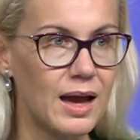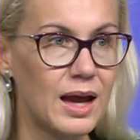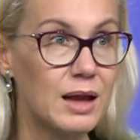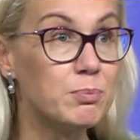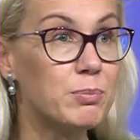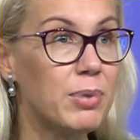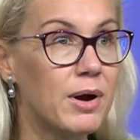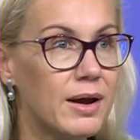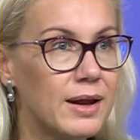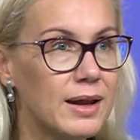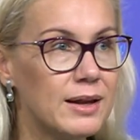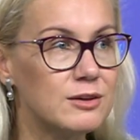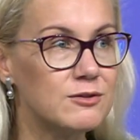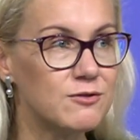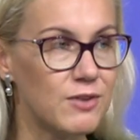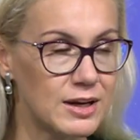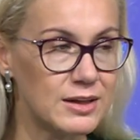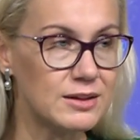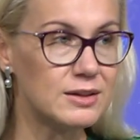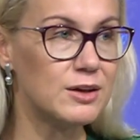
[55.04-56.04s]
And by
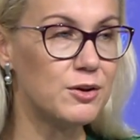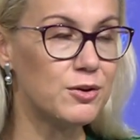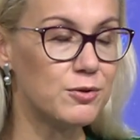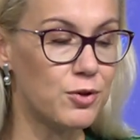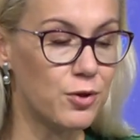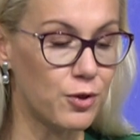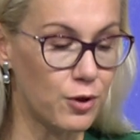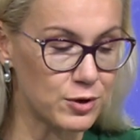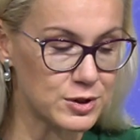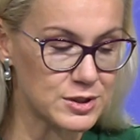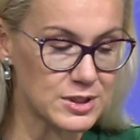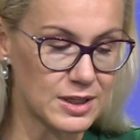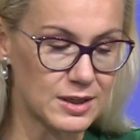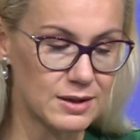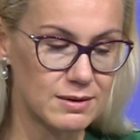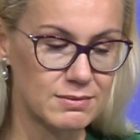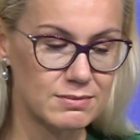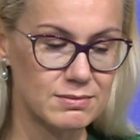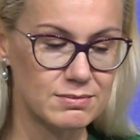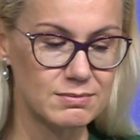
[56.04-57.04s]
2030,
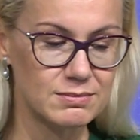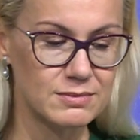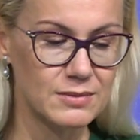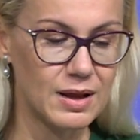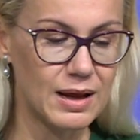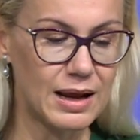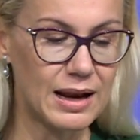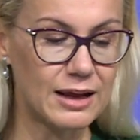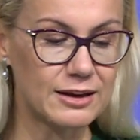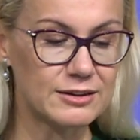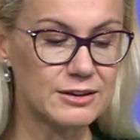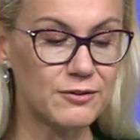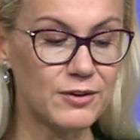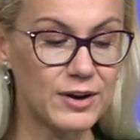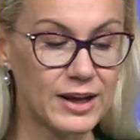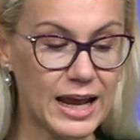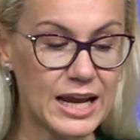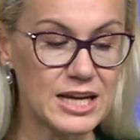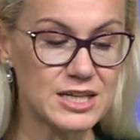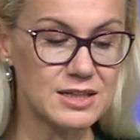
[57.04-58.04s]

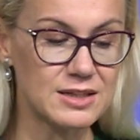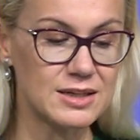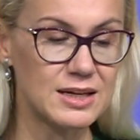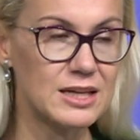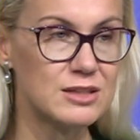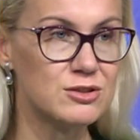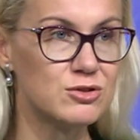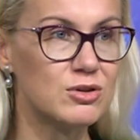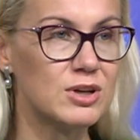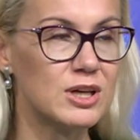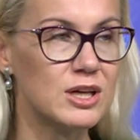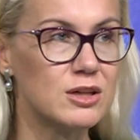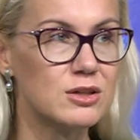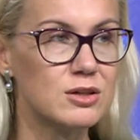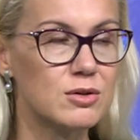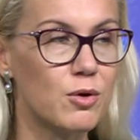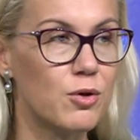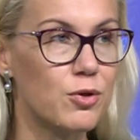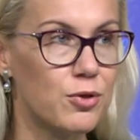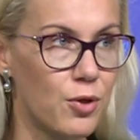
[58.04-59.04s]
electrification needs to
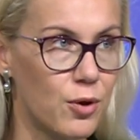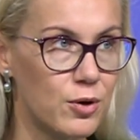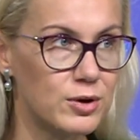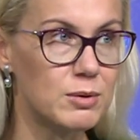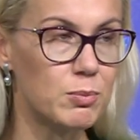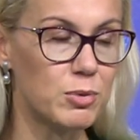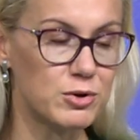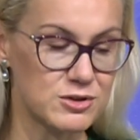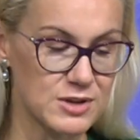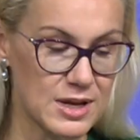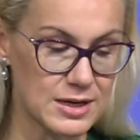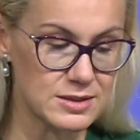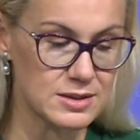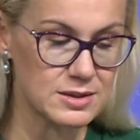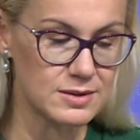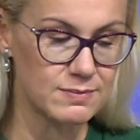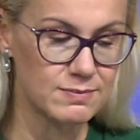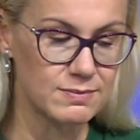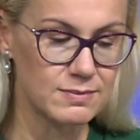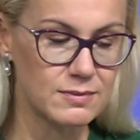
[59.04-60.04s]
reach 30%.
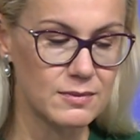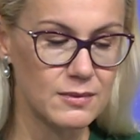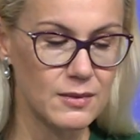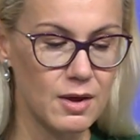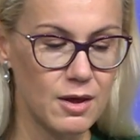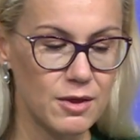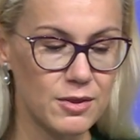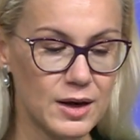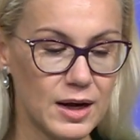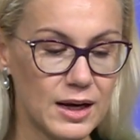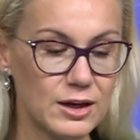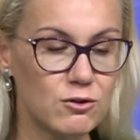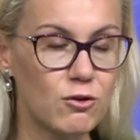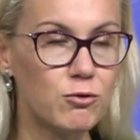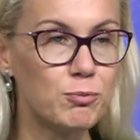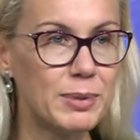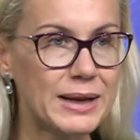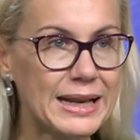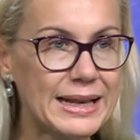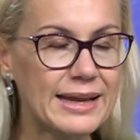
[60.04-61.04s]
The rate
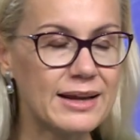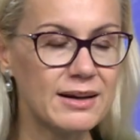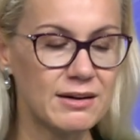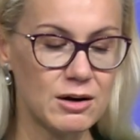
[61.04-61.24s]
of building